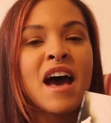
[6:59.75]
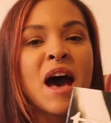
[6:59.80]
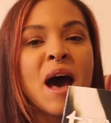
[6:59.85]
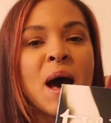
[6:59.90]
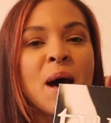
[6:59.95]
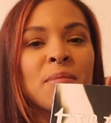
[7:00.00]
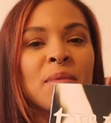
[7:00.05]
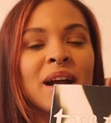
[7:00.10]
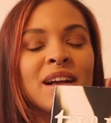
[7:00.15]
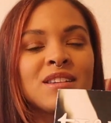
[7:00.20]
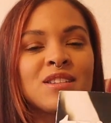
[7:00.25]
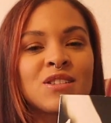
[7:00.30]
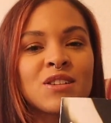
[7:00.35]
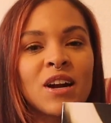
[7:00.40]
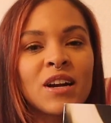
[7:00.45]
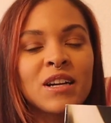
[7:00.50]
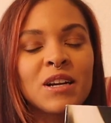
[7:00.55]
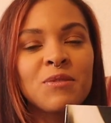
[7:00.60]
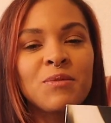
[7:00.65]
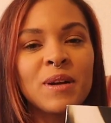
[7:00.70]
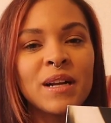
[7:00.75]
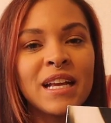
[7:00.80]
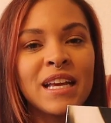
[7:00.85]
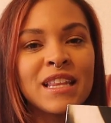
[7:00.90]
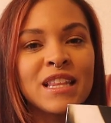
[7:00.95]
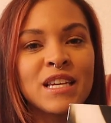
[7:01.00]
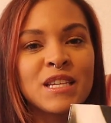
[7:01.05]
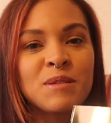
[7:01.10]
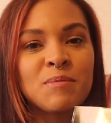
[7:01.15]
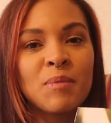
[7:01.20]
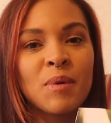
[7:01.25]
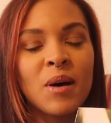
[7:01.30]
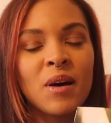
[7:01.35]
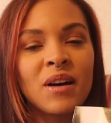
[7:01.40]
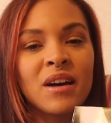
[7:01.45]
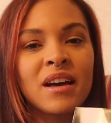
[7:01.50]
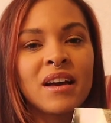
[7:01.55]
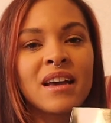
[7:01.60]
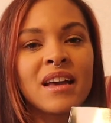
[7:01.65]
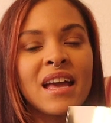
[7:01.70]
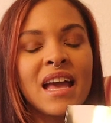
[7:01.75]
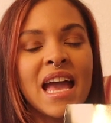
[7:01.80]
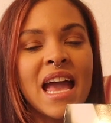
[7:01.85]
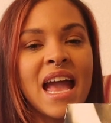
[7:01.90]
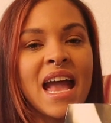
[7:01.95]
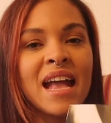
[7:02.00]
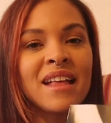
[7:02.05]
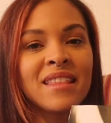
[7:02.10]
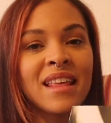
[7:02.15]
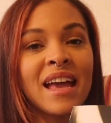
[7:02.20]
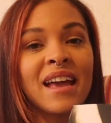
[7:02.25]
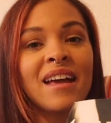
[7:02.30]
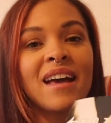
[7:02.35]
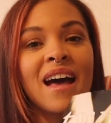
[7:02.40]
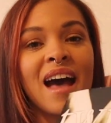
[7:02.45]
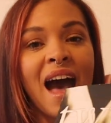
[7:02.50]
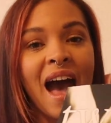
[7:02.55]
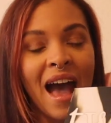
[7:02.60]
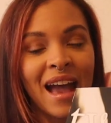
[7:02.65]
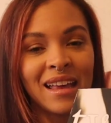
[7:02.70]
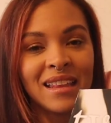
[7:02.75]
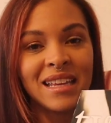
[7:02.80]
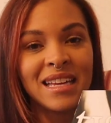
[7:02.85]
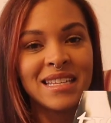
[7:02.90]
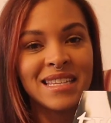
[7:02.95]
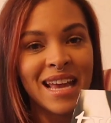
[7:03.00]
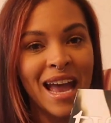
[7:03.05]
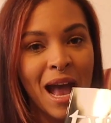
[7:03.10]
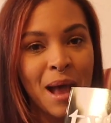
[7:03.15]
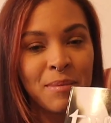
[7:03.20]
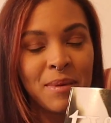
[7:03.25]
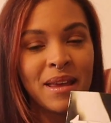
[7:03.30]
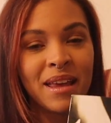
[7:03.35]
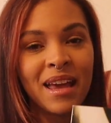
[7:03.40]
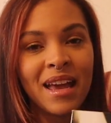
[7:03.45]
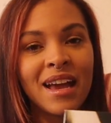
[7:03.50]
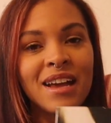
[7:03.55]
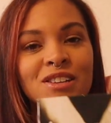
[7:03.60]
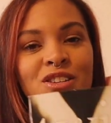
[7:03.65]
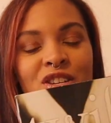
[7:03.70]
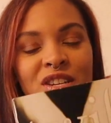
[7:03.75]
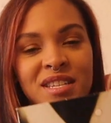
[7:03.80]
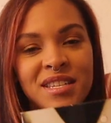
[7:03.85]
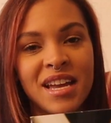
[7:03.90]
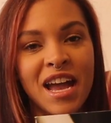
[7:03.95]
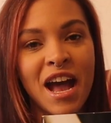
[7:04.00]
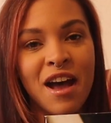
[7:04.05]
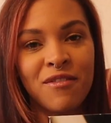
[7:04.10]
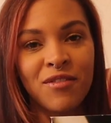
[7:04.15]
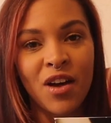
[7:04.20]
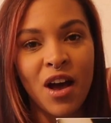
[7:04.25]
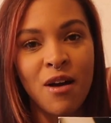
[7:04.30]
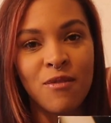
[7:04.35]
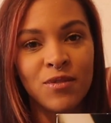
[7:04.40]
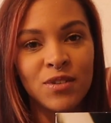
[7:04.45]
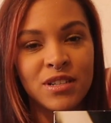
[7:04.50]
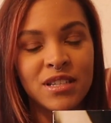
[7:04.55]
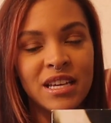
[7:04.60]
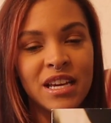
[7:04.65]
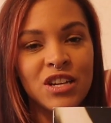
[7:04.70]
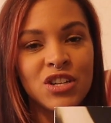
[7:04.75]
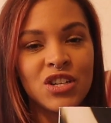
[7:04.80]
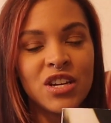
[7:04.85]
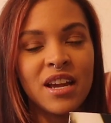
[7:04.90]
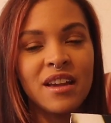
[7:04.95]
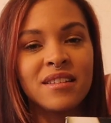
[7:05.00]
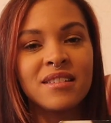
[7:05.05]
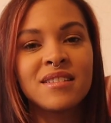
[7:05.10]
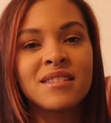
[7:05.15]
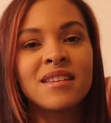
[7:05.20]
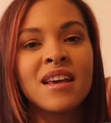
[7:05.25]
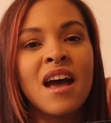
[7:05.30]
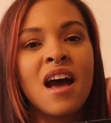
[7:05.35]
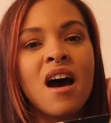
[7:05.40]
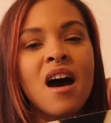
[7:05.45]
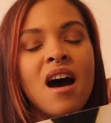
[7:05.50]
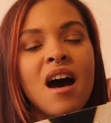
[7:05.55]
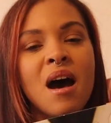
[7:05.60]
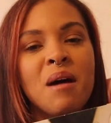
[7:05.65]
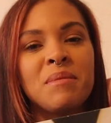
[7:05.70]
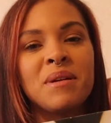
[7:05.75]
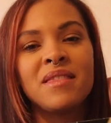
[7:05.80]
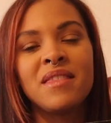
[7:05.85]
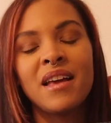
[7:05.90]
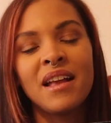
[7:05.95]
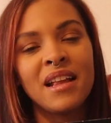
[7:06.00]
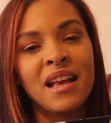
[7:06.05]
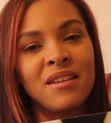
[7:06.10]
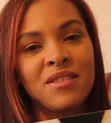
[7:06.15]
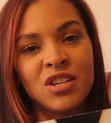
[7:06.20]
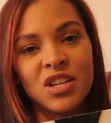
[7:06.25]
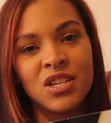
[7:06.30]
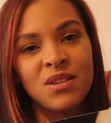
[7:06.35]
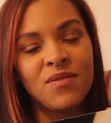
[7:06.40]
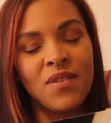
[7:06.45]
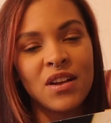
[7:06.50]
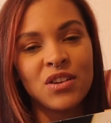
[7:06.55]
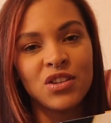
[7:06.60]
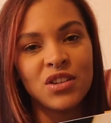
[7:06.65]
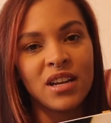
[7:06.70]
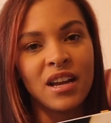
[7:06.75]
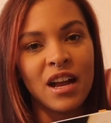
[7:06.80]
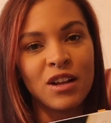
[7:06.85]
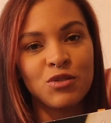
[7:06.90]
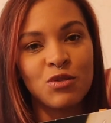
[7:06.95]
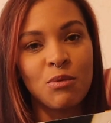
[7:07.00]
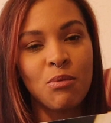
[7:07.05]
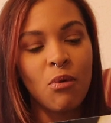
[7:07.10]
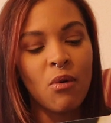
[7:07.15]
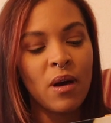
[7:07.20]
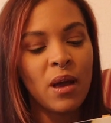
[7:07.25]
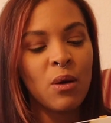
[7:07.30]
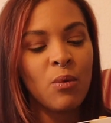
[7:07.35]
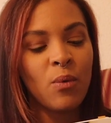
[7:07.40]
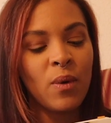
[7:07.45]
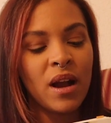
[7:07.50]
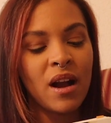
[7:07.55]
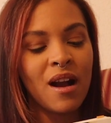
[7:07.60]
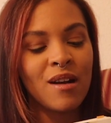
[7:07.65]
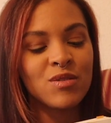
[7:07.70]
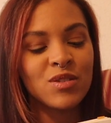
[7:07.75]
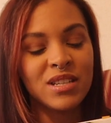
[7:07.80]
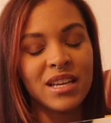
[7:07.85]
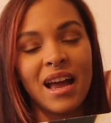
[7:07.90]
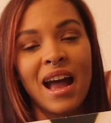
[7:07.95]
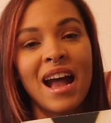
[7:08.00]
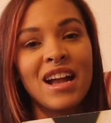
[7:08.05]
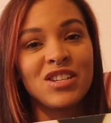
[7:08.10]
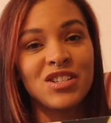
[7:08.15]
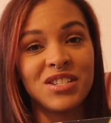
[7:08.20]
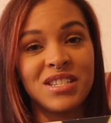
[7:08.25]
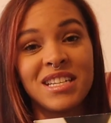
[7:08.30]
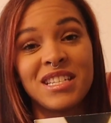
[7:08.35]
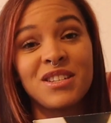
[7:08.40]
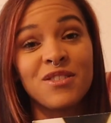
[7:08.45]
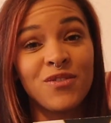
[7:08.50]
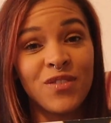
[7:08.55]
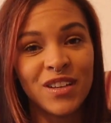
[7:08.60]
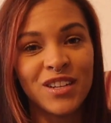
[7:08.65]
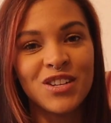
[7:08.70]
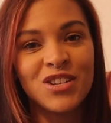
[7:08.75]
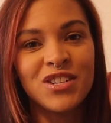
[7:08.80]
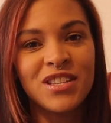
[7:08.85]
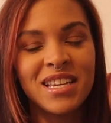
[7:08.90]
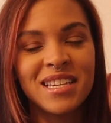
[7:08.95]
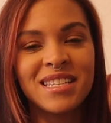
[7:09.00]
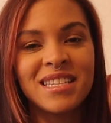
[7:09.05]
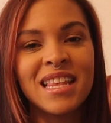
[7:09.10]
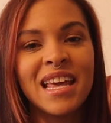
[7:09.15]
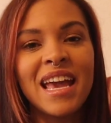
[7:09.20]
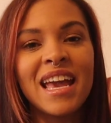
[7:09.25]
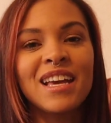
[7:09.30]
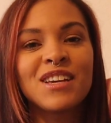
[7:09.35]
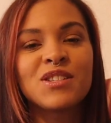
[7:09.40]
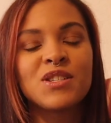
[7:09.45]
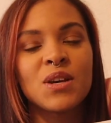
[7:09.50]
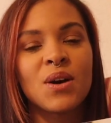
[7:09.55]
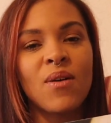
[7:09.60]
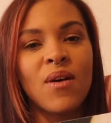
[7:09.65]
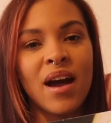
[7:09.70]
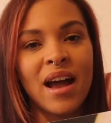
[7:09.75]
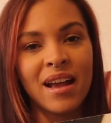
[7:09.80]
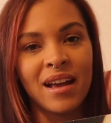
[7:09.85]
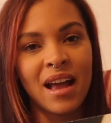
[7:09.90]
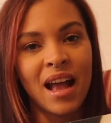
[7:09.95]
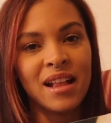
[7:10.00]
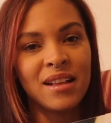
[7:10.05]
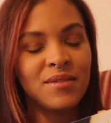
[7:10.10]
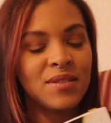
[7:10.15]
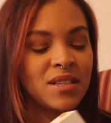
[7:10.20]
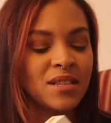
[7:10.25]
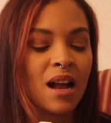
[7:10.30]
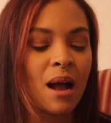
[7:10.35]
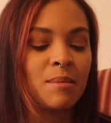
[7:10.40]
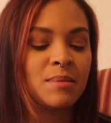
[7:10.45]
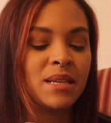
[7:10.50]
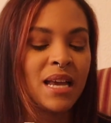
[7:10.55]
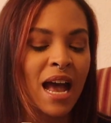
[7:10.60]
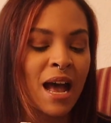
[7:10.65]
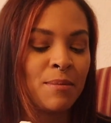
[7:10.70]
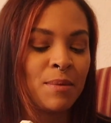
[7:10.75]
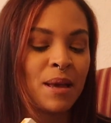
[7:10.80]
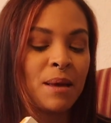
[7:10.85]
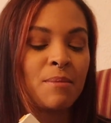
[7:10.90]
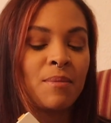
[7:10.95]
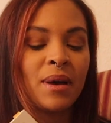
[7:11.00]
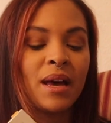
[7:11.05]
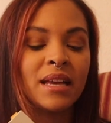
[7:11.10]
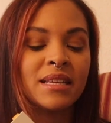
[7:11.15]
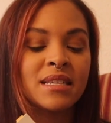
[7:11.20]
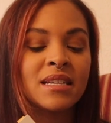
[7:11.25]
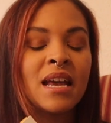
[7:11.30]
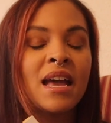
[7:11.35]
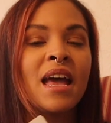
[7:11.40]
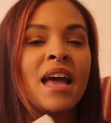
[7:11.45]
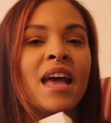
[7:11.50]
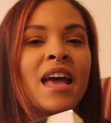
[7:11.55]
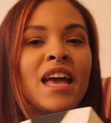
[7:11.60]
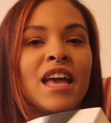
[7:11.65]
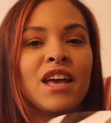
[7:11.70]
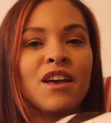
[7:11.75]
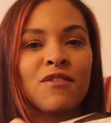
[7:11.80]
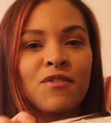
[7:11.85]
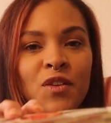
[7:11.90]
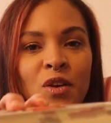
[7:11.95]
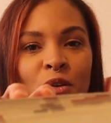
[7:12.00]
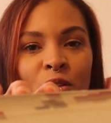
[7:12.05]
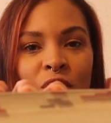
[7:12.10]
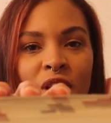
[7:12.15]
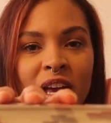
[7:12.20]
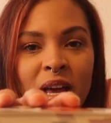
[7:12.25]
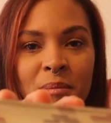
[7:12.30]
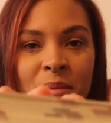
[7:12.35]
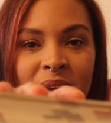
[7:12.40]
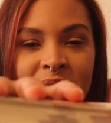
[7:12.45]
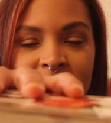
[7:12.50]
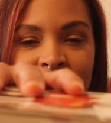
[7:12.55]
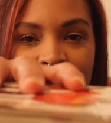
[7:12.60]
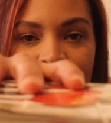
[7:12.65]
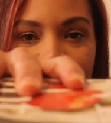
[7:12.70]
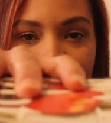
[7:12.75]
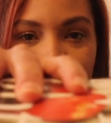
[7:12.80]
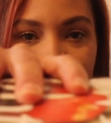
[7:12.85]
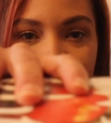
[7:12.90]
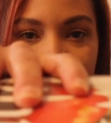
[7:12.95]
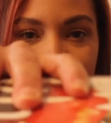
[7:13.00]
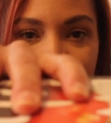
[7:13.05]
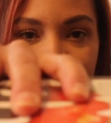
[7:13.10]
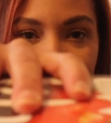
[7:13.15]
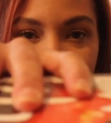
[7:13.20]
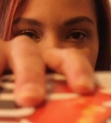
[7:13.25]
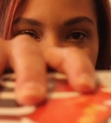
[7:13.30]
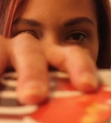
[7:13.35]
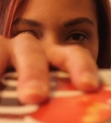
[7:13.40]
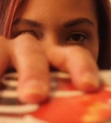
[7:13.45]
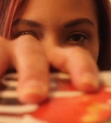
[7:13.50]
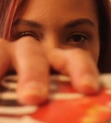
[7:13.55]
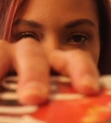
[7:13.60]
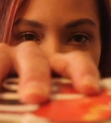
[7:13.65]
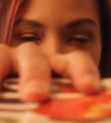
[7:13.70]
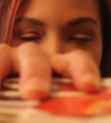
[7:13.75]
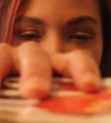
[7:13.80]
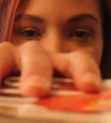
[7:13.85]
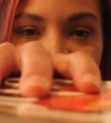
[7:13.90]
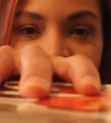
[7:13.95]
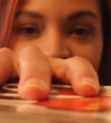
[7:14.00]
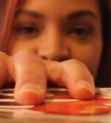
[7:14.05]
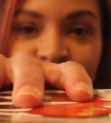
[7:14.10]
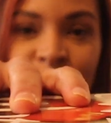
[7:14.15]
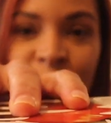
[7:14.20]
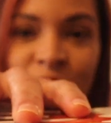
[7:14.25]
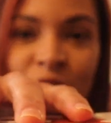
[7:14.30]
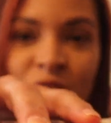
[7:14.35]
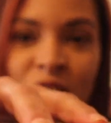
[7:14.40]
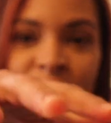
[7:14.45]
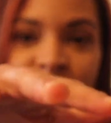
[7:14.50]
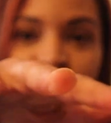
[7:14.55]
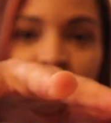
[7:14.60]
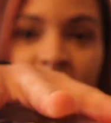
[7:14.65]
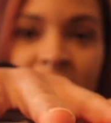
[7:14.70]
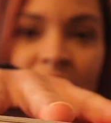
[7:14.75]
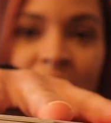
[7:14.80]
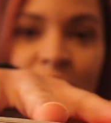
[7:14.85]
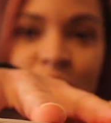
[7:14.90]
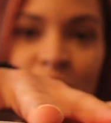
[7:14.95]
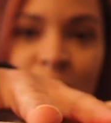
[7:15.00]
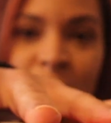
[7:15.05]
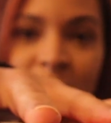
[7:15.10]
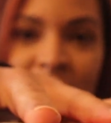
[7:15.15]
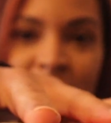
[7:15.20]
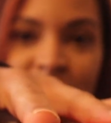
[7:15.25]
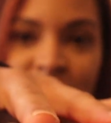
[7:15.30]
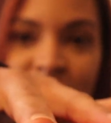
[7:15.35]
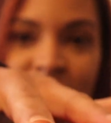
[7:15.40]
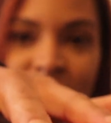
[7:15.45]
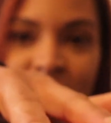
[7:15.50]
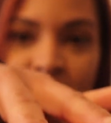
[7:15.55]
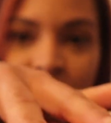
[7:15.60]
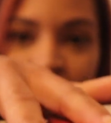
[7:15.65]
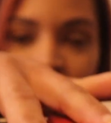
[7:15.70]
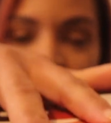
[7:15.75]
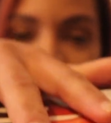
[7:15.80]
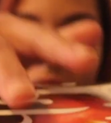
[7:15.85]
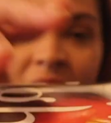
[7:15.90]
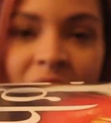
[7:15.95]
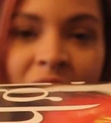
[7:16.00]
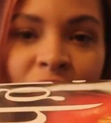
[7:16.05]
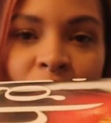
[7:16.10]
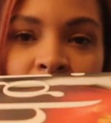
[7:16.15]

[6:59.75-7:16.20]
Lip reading: I started reading this book and like highly tabbing it just to have conversations. And then it just eventually got to a point where I was just like, I just need to finish this thing. So I kind of stopped tabbing. But if you look at my tabs, this is the first 100 pages of the book, and